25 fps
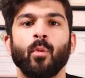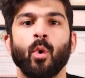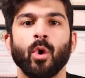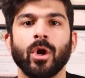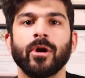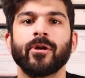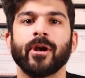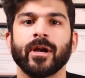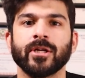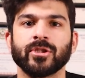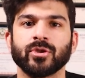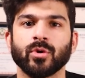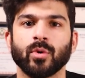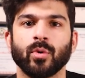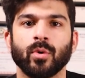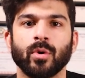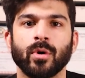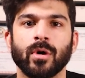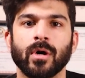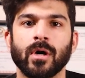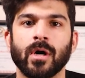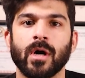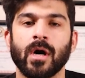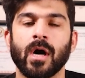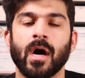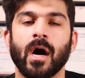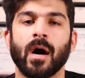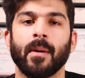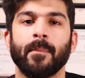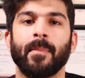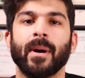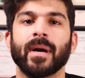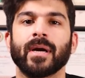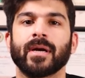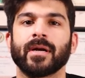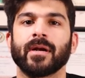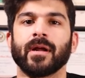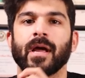mole ratio,
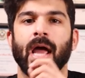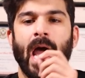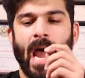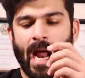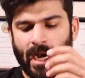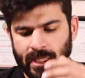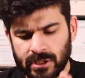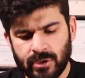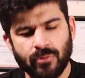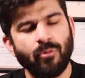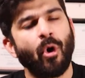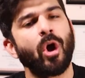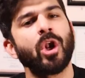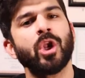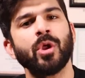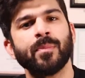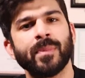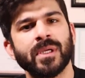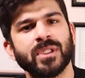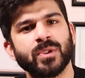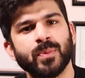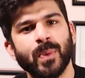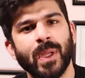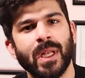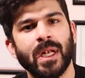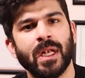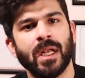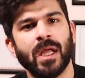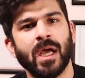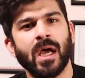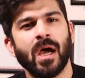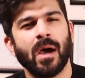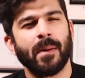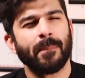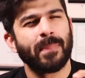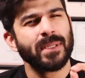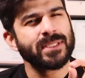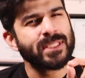and the volume as well.
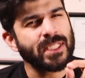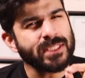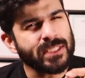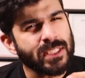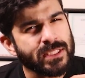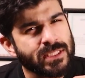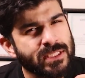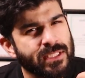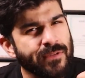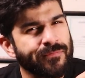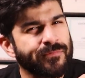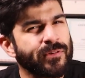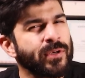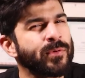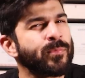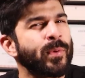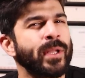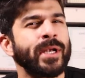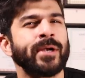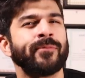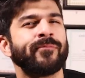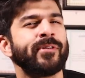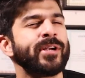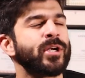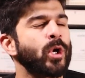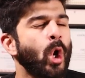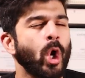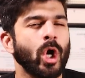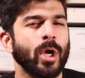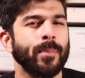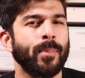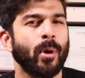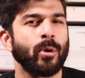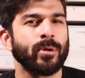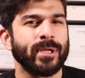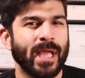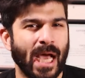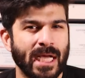But this is different when we
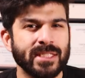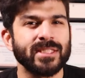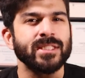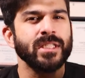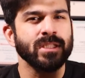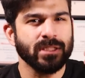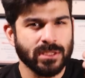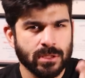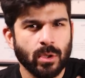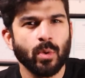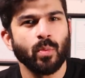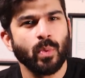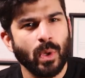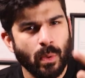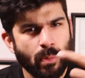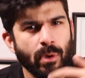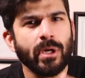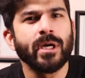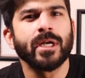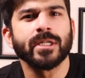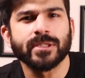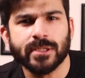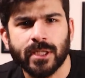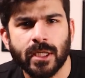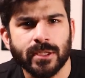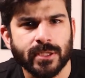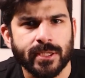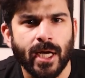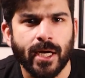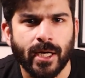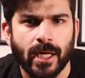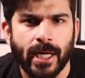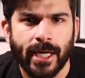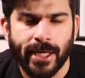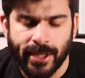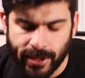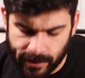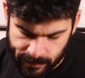talk about gases. We will discuss
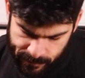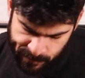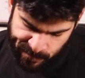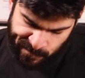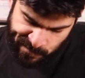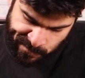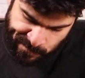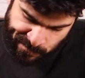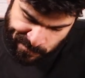that later.